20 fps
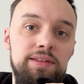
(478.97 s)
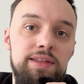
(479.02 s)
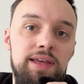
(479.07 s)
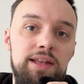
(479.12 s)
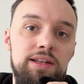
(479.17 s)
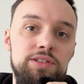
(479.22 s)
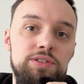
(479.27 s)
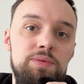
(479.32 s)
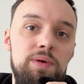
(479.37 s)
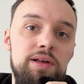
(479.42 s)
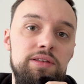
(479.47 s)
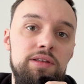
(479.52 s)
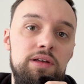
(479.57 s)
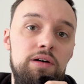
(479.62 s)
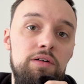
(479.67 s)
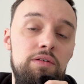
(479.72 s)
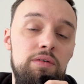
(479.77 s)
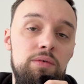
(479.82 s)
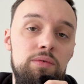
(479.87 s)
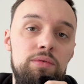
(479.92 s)
that is
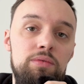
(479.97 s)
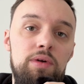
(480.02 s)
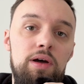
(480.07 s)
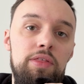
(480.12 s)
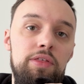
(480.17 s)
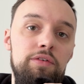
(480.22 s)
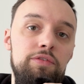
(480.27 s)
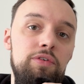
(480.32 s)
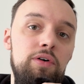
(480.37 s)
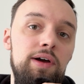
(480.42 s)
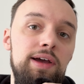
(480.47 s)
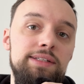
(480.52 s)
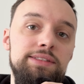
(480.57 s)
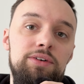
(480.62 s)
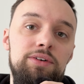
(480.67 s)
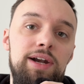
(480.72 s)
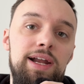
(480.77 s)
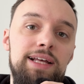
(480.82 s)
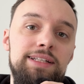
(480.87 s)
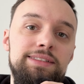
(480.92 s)
rather for
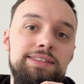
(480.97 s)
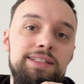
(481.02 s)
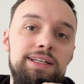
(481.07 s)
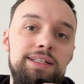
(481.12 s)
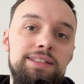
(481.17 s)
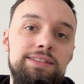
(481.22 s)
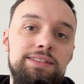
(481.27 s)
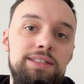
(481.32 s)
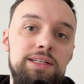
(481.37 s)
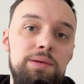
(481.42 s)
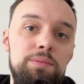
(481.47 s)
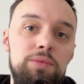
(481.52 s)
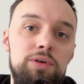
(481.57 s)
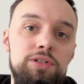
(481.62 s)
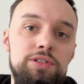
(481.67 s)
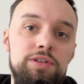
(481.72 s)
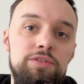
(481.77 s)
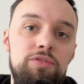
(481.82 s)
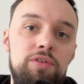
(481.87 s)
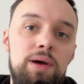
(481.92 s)
XR headsets, the
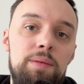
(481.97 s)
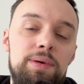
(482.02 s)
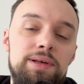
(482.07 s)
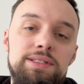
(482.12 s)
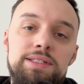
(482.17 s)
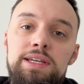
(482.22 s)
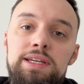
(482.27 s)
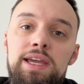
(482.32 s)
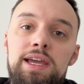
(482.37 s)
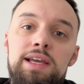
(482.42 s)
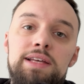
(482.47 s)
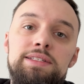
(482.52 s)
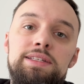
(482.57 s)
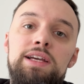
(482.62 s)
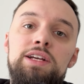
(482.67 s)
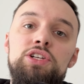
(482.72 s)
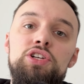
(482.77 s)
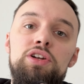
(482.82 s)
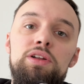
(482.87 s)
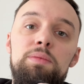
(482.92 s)
Immersive Web SDK is
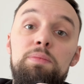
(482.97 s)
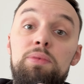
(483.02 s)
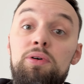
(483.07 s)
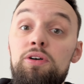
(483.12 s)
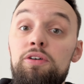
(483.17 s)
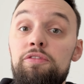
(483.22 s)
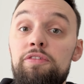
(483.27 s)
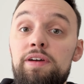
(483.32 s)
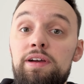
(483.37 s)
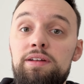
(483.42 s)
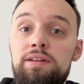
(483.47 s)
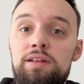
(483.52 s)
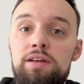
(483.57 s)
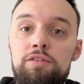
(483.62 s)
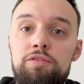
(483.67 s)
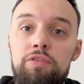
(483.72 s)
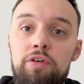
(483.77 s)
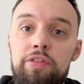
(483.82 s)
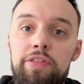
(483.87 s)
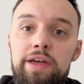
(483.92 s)
actually perfect
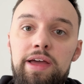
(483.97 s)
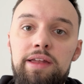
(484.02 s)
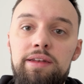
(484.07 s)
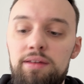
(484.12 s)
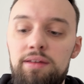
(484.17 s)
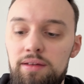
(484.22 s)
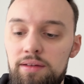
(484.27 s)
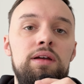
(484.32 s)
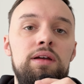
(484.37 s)
for that.